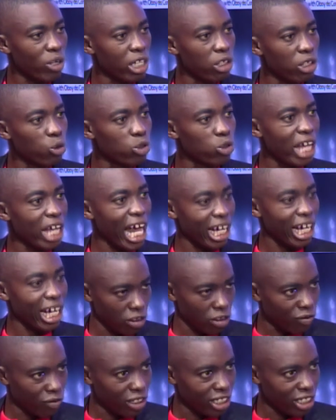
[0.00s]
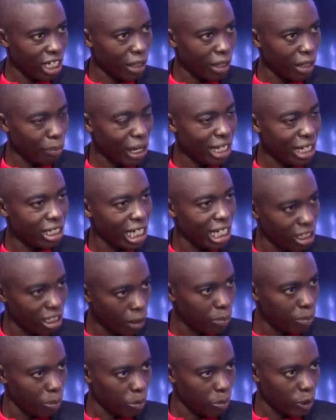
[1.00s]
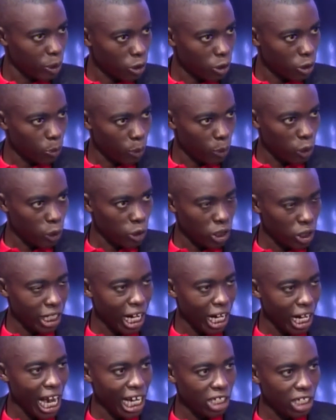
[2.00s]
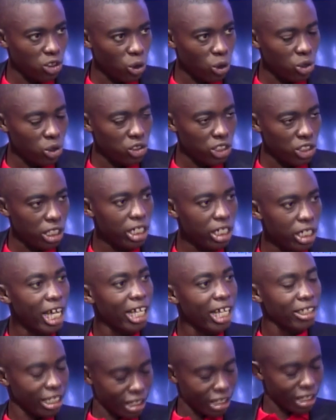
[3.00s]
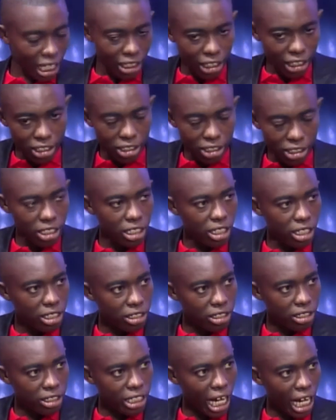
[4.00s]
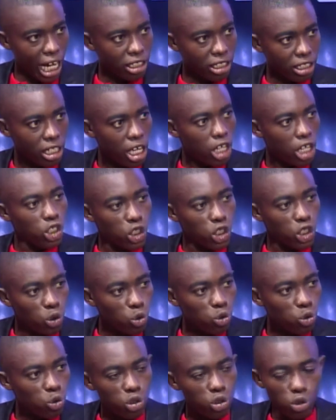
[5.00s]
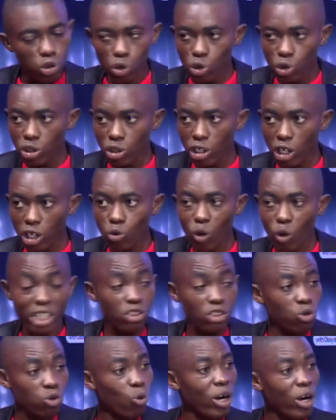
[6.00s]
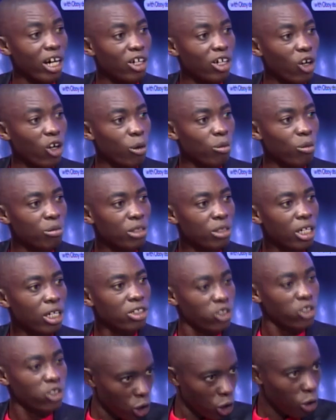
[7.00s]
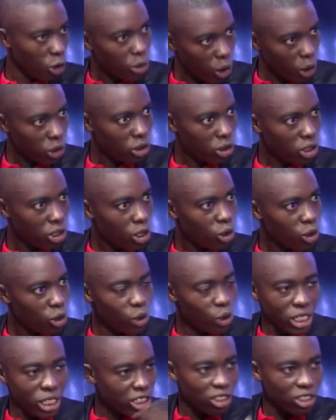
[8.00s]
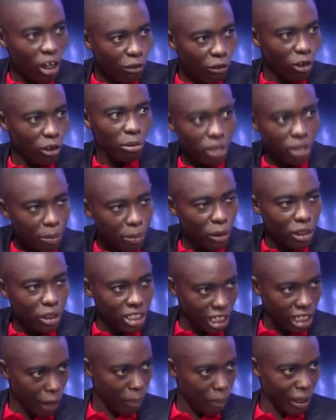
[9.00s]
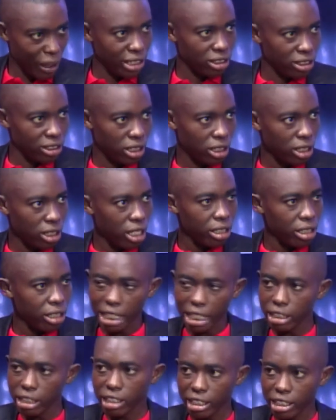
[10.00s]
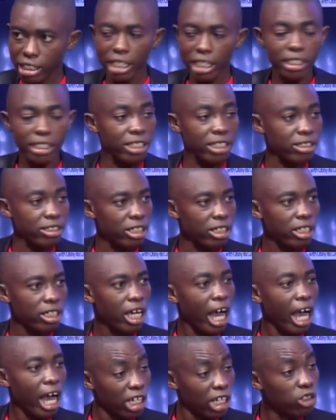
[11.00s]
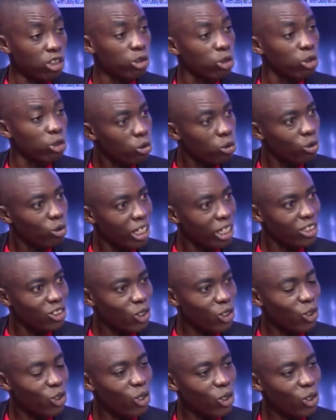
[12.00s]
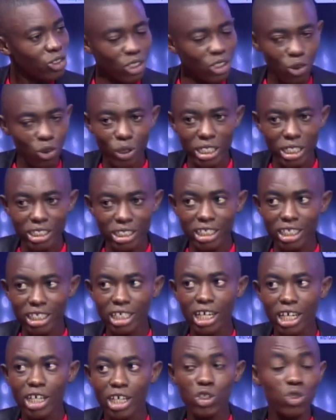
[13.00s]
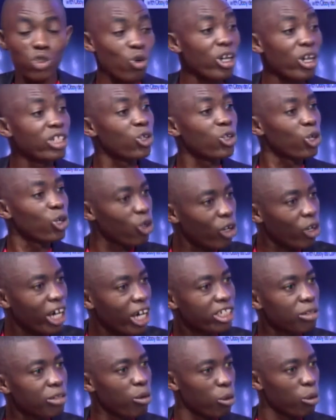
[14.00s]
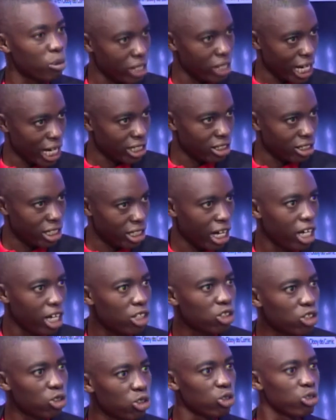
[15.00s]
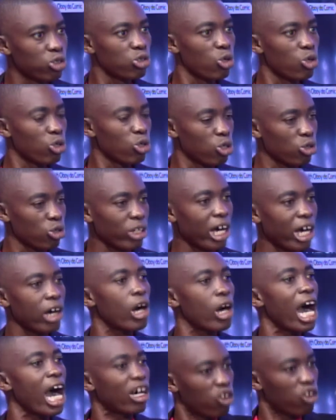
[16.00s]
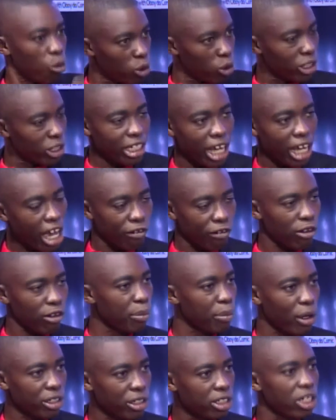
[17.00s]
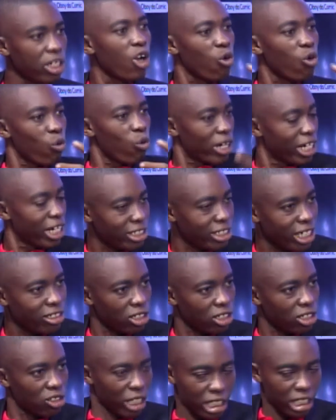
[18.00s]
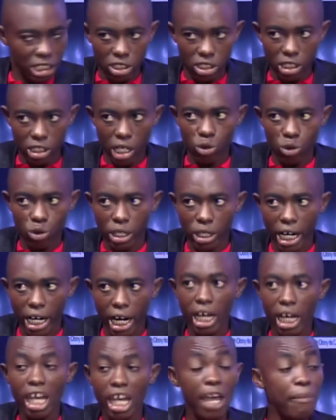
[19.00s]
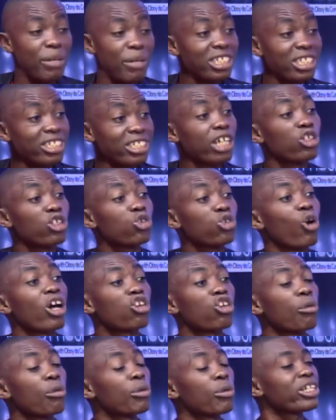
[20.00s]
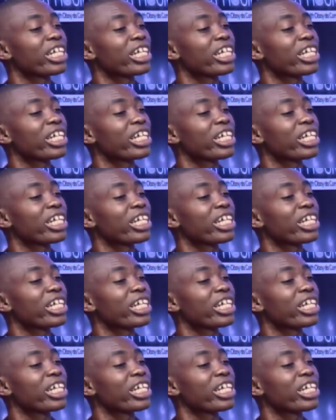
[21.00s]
you actively take part in a political ideology, the tendency is that you do not want to welcome Solomon, who is not from your political party. That is the tendency. And so consequently, you are no longer the mobilizer. You no longer accommodate everybody. Whereas as a traditional ruler, it means that you accommodate